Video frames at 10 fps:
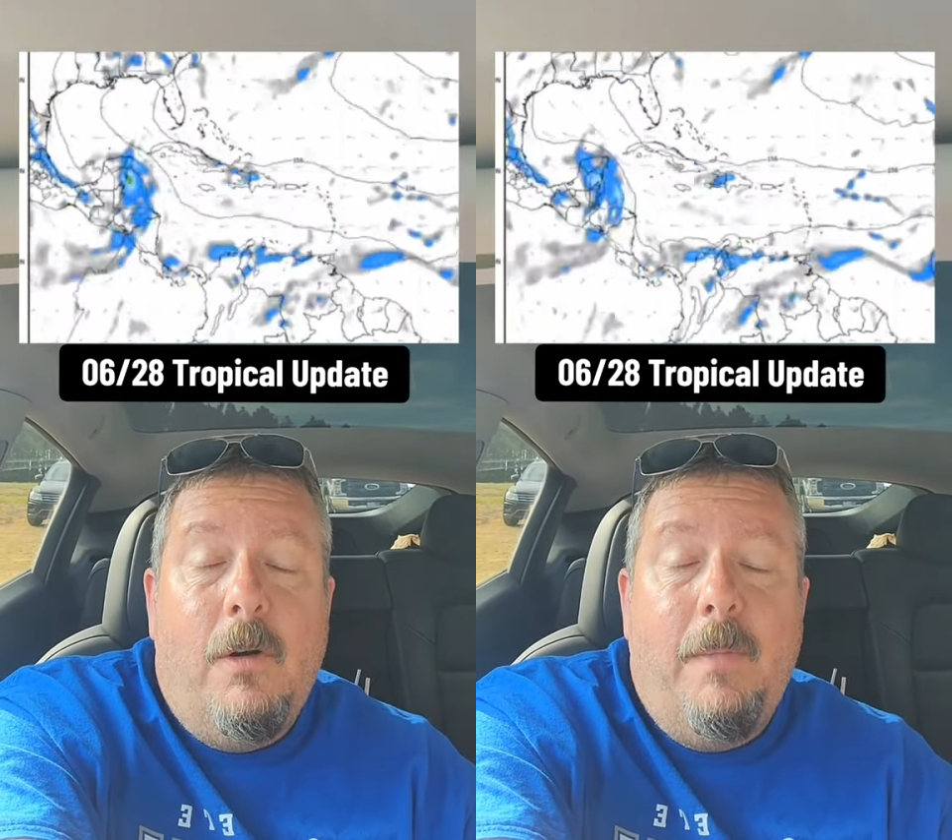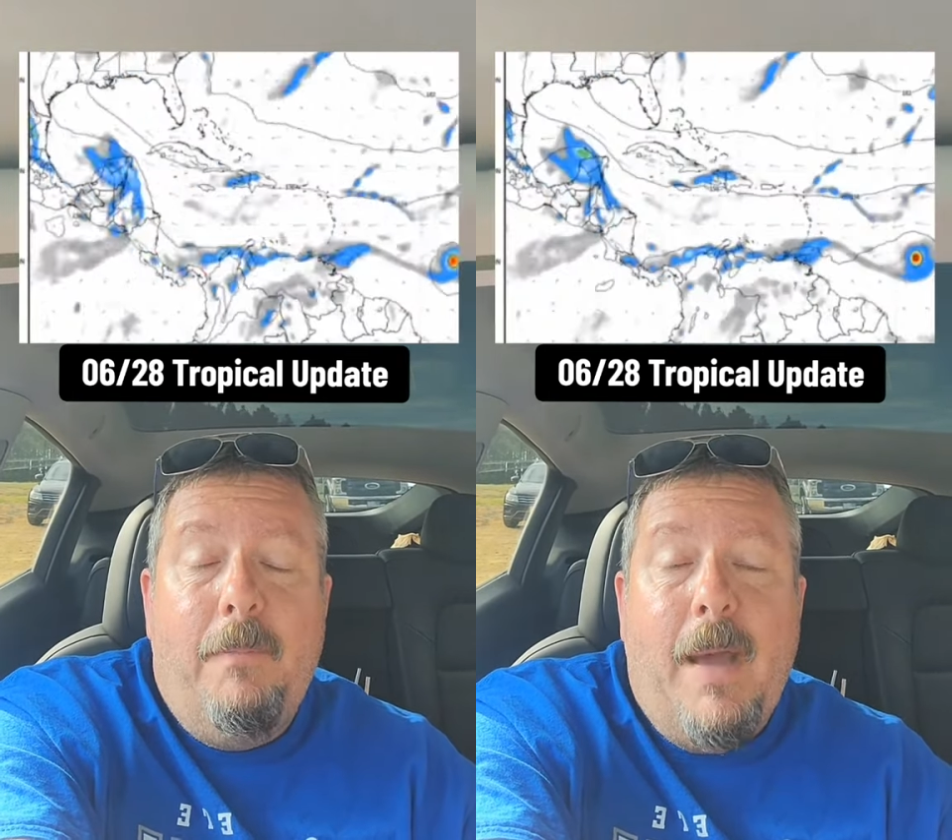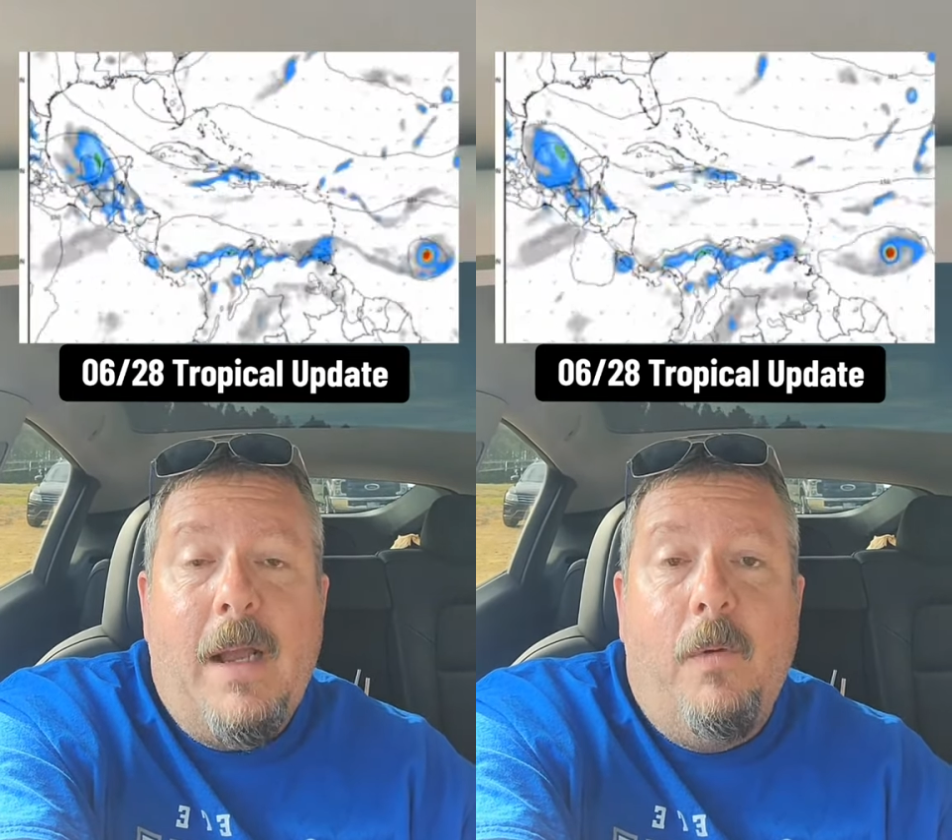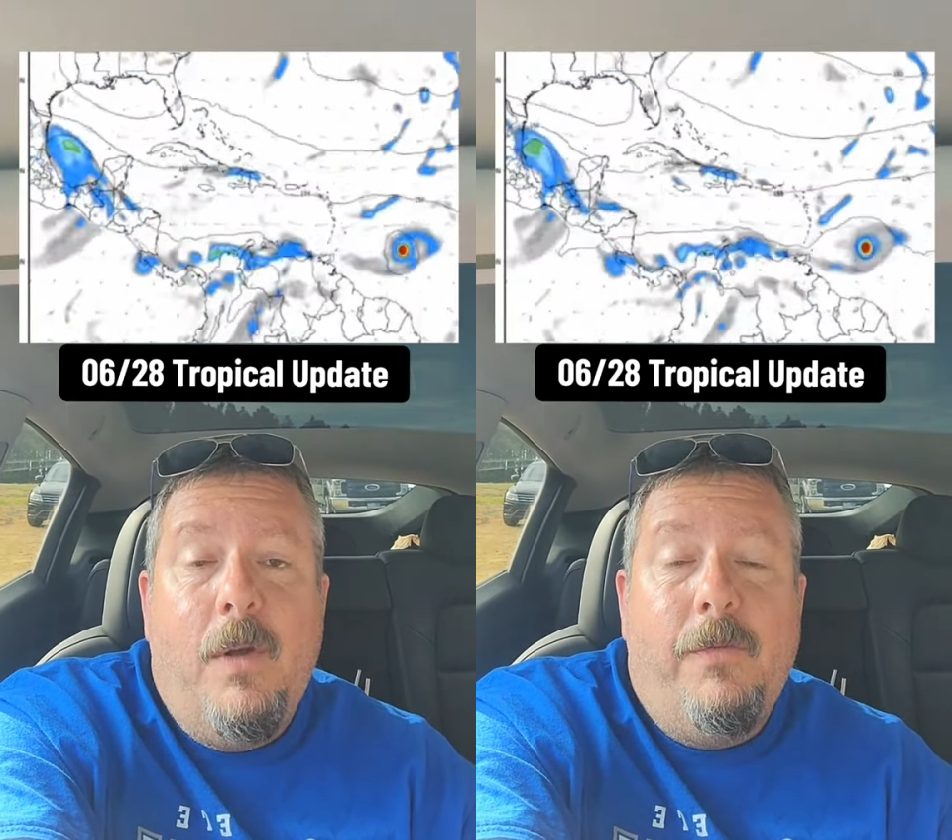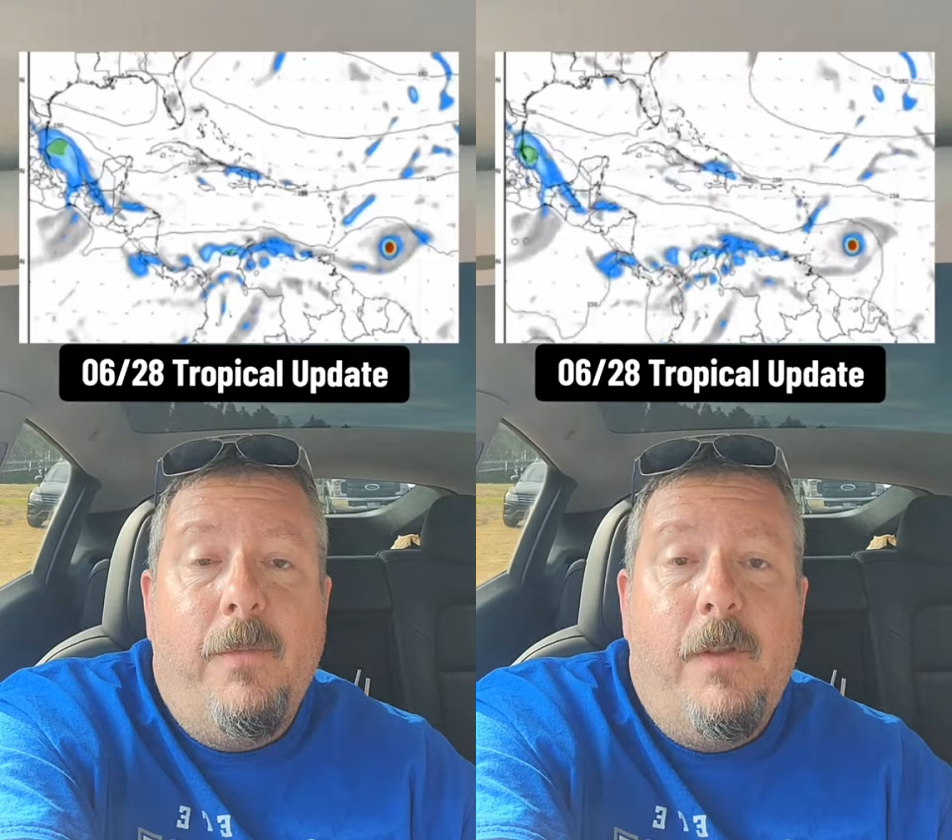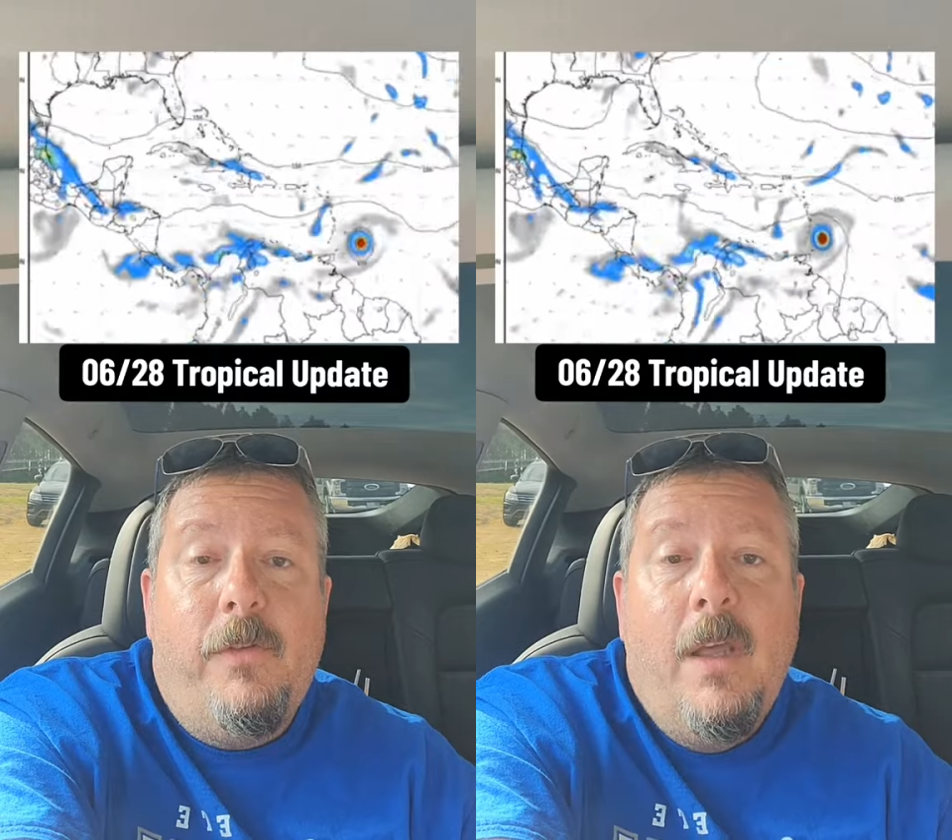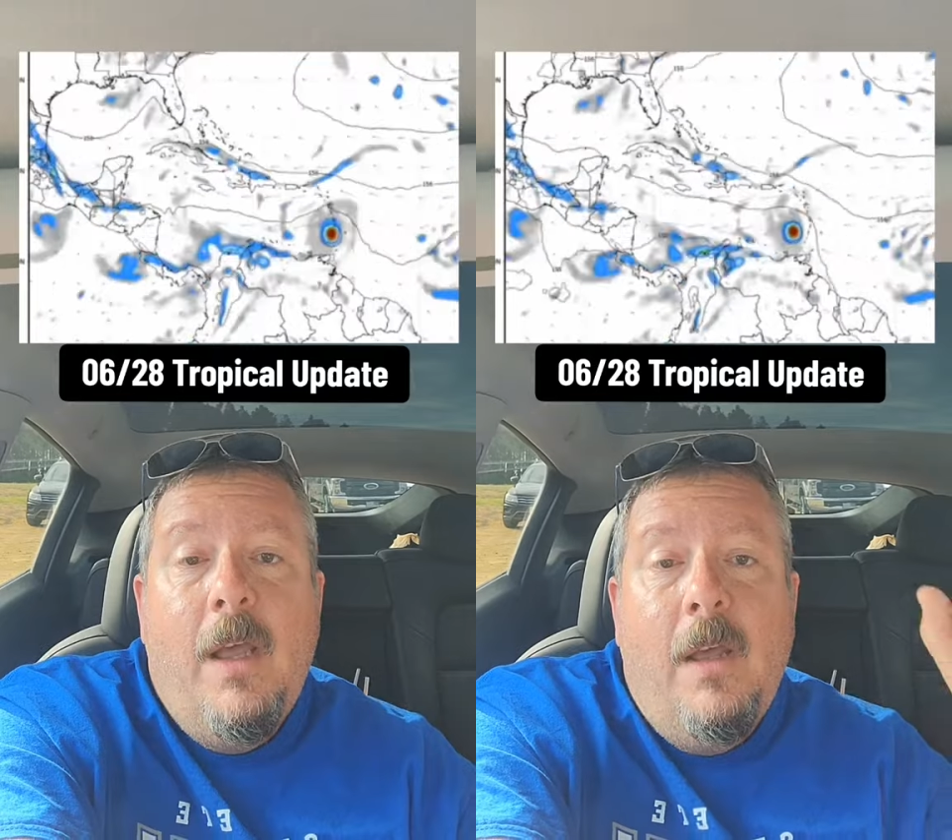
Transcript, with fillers: our back away from this.